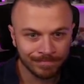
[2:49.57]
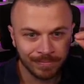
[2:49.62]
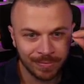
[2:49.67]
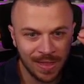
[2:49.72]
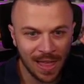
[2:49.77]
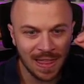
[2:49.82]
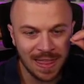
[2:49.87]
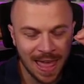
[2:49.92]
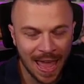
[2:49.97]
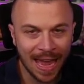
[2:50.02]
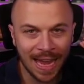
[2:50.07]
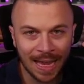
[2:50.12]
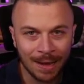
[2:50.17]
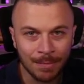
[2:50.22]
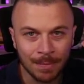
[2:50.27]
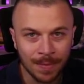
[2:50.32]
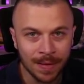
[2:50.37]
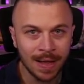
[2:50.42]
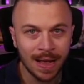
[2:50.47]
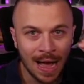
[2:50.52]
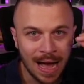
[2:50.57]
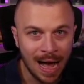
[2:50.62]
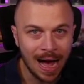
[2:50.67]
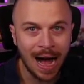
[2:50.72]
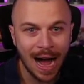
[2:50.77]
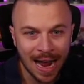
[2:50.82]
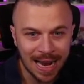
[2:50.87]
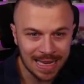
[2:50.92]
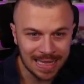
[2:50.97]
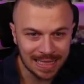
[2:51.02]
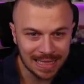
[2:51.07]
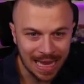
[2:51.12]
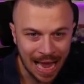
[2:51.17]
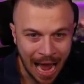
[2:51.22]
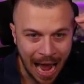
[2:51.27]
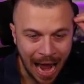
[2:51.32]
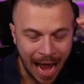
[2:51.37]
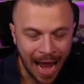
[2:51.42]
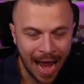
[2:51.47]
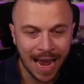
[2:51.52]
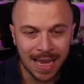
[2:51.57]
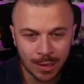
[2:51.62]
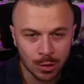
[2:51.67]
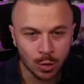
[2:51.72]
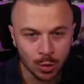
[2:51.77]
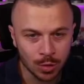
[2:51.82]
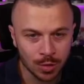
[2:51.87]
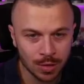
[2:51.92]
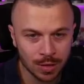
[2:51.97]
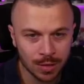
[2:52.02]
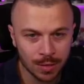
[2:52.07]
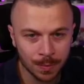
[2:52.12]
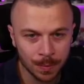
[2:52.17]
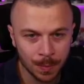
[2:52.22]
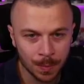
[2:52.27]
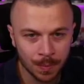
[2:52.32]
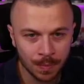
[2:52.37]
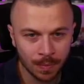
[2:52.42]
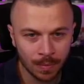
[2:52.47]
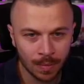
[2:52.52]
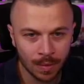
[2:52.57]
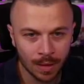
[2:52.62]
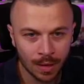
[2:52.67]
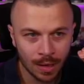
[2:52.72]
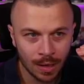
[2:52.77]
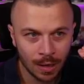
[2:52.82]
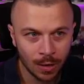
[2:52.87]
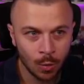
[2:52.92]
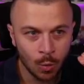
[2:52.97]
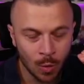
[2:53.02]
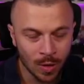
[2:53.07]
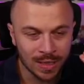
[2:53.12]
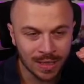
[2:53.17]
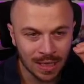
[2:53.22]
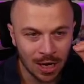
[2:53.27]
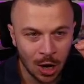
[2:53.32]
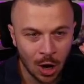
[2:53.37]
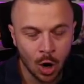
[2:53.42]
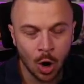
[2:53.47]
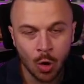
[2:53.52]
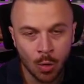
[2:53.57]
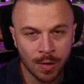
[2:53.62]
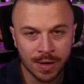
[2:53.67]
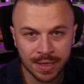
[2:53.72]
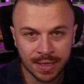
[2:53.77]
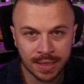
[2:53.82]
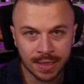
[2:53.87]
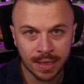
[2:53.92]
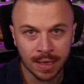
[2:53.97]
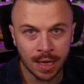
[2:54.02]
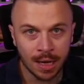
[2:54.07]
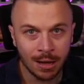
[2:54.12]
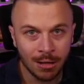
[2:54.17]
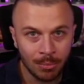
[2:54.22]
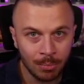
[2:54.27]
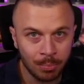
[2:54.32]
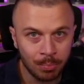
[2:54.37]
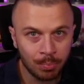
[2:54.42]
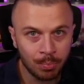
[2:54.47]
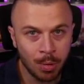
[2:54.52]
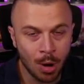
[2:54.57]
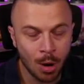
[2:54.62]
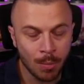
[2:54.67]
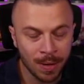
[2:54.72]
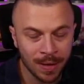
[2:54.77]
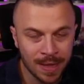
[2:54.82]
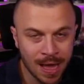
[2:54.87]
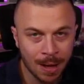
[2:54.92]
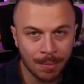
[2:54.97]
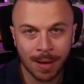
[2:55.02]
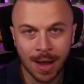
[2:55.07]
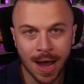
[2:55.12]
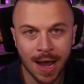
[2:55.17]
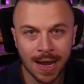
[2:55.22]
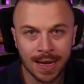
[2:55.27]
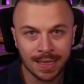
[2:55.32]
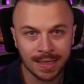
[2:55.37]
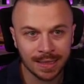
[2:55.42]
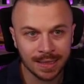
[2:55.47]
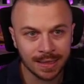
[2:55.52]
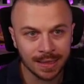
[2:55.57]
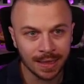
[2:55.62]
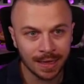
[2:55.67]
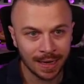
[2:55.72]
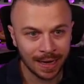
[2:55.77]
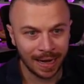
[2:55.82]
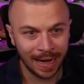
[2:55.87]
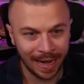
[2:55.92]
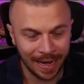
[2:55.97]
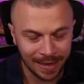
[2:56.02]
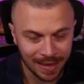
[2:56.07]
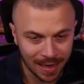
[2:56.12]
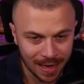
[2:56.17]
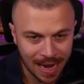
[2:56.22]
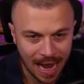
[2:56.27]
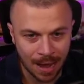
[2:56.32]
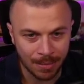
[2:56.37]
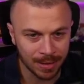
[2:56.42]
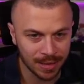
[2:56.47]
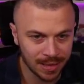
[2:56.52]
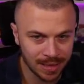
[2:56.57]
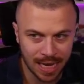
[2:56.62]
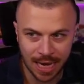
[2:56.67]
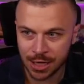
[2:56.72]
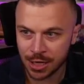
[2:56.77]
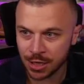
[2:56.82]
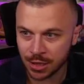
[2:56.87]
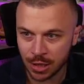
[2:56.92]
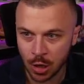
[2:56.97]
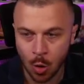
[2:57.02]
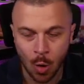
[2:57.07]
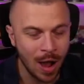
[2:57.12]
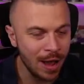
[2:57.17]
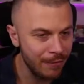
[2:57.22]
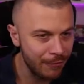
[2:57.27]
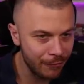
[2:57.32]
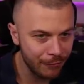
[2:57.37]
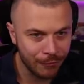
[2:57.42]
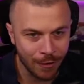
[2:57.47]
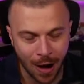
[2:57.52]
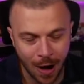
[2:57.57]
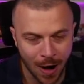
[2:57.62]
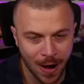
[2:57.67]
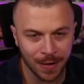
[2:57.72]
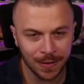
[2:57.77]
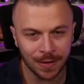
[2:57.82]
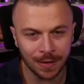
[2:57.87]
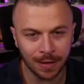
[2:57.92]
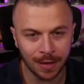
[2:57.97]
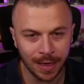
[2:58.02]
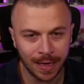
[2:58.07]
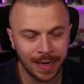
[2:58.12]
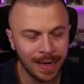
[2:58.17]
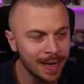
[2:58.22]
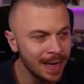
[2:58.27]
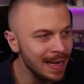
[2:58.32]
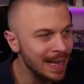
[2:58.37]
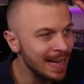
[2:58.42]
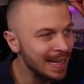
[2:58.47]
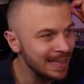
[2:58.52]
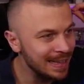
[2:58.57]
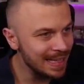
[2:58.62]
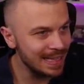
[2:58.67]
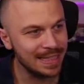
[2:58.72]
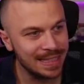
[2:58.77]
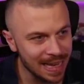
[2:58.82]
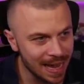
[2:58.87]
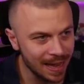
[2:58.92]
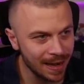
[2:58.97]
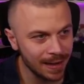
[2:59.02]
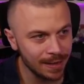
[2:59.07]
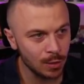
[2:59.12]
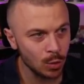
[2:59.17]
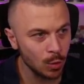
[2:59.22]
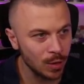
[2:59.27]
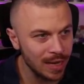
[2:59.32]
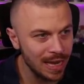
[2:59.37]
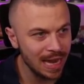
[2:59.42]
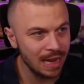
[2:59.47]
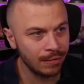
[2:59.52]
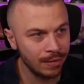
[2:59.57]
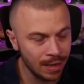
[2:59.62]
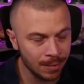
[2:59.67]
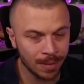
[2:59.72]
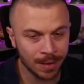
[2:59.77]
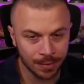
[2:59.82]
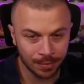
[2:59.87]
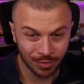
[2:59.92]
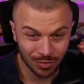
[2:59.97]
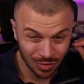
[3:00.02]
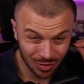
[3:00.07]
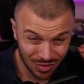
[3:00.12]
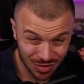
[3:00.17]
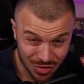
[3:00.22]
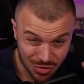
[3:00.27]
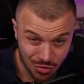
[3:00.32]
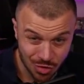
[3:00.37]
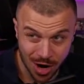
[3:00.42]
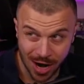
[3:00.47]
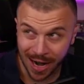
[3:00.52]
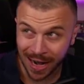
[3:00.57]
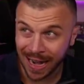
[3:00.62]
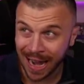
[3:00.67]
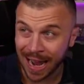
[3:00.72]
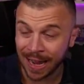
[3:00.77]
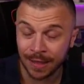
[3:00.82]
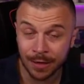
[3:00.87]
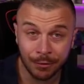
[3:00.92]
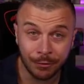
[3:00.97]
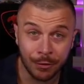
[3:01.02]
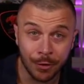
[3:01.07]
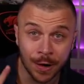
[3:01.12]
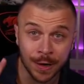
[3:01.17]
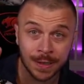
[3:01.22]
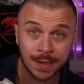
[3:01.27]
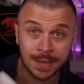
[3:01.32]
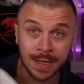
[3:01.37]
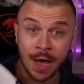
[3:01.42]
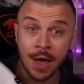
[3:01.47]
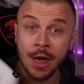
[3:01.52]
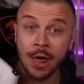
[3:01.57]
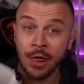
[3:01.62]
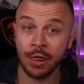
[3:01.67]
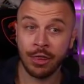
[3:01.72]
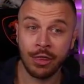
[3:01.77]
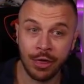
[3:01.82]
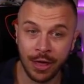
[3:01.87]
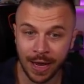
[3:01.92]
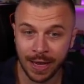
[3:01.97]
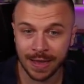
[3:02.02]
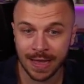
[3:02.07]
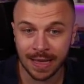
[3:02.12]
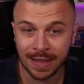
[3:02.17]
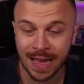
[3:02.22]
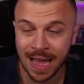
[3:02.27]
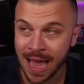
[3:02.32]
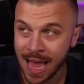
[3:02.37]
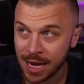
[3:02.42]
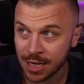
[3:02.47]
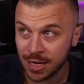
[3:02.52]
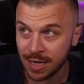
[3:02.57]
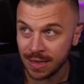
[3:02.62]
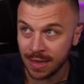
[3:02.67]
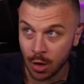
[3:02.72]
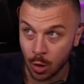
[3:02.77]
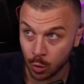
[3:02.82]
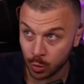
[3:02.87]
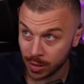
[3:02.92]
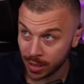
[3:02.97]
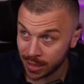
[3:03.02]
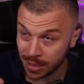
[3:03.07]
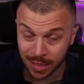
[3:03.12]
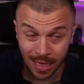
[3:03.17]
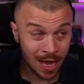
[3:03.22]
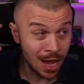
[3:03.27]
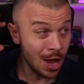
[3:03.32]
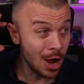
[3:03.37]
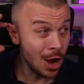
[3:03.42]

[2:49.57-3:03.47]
the name Ice Jesus was always popping up, guys, in the comment section, so I finally decided to give him a try. And the first thing that I actually noticed